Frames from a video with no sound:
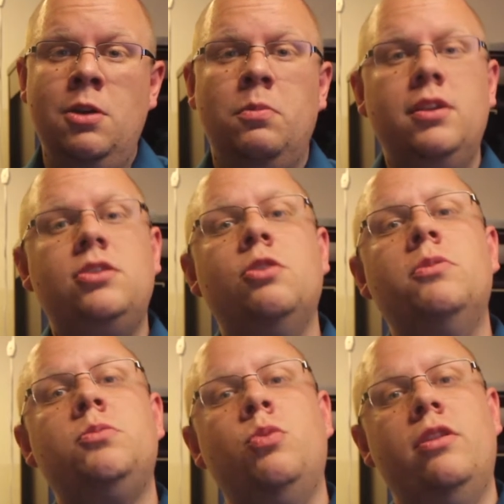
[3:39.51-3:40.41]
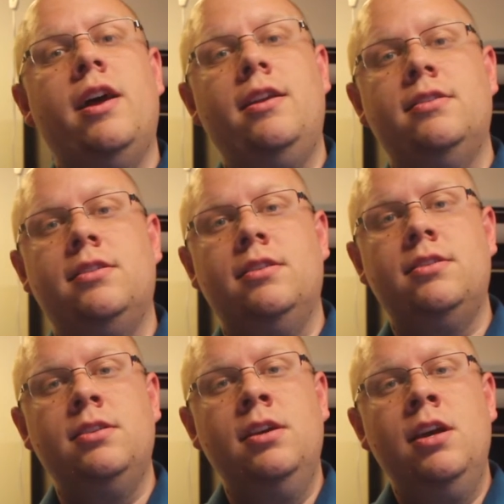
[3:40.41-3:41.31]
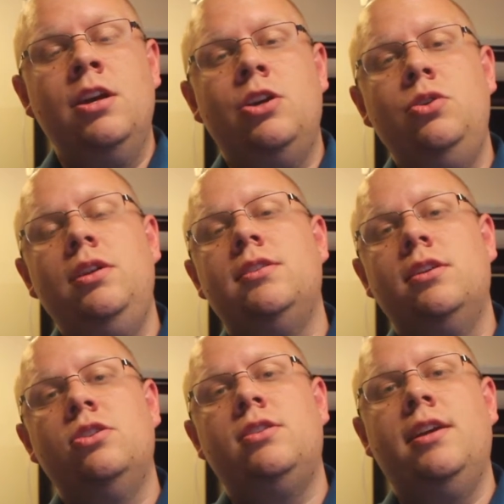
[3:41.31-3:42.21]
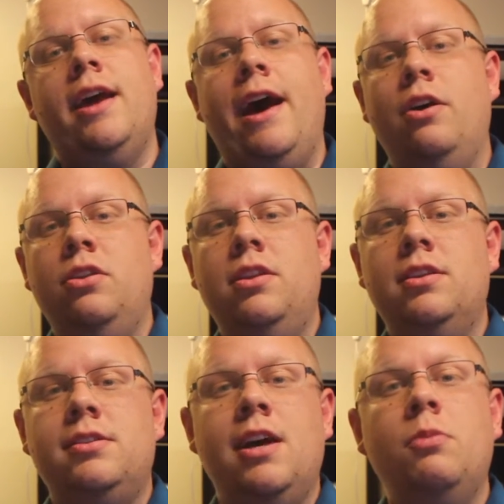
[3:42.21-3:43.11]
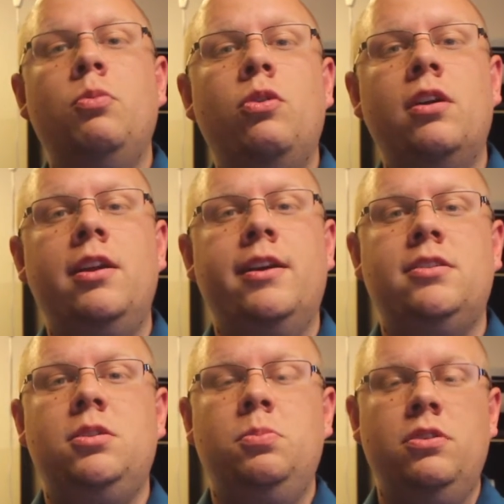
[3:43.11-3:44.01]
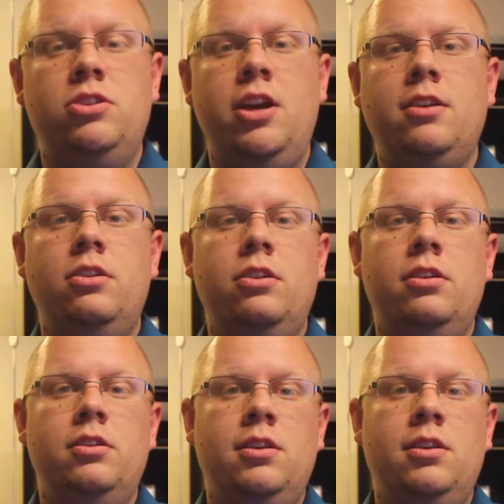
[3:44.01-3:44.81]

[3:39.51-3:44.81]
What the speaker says: But it's so much more than that, isn't it? You need to understand how the soundboard connects to projector,